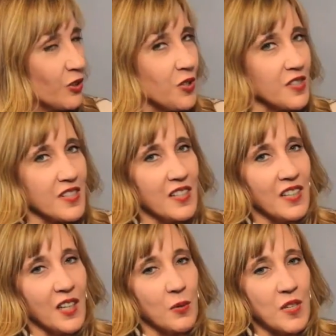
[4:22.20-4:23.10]
course, uh,
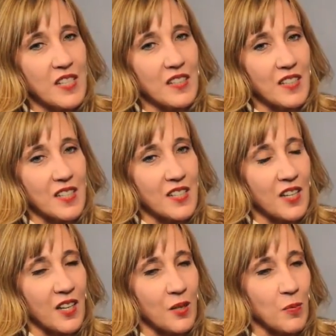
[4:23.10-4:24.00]
I recently
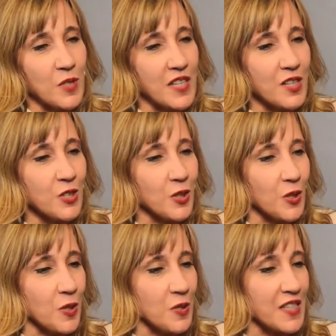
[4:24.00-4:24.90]
saw a presenter
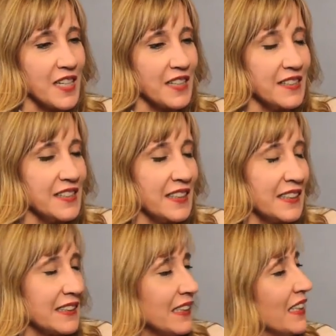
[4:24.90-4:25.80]
who said uh,